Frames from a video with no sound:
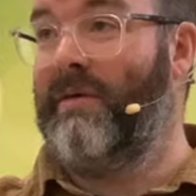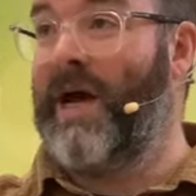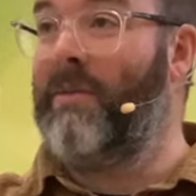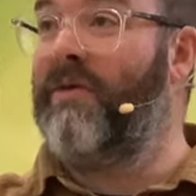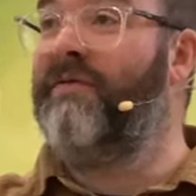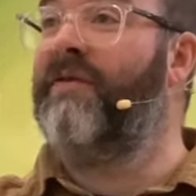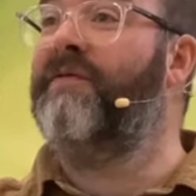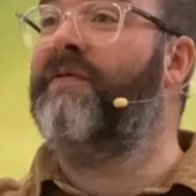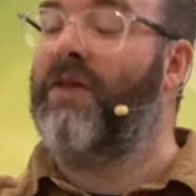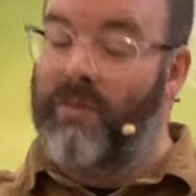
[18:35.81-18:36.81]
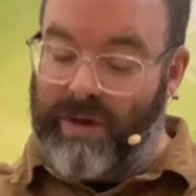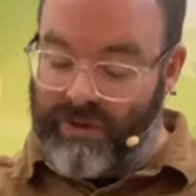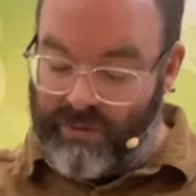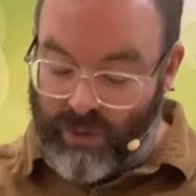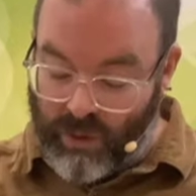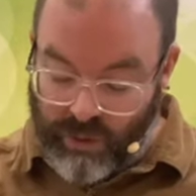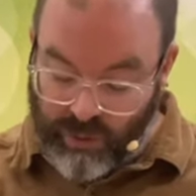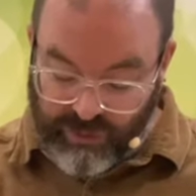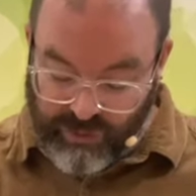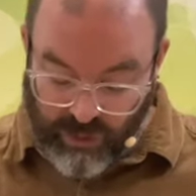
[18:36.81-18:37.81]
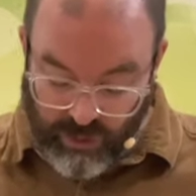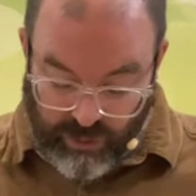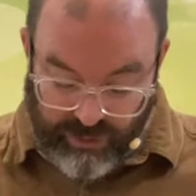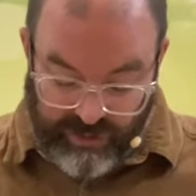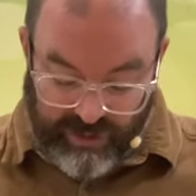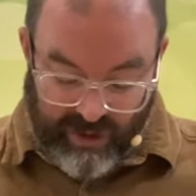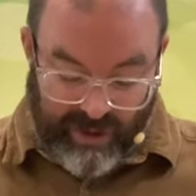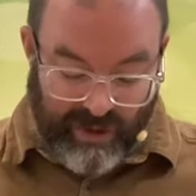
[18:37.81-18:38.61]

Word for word: I'm the fulfillment of all those rules.